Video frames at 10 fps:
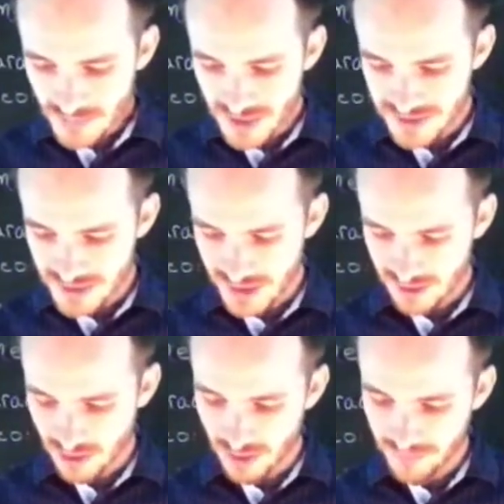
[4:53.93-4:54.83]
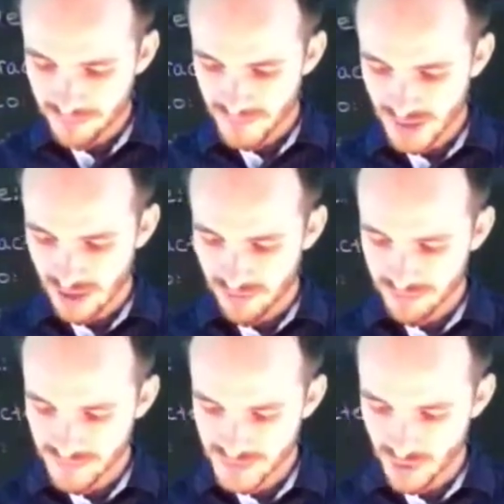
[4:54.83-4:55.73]
in state law now.
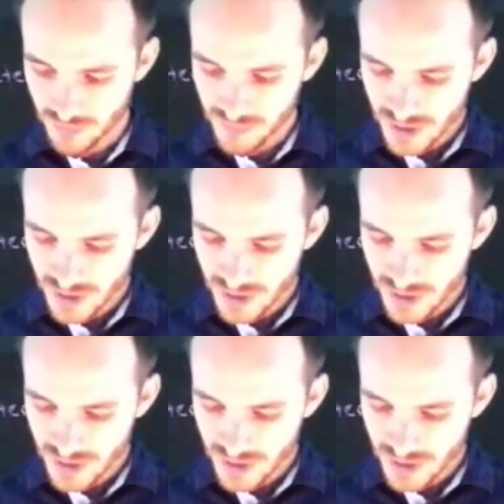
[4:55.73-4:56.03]
So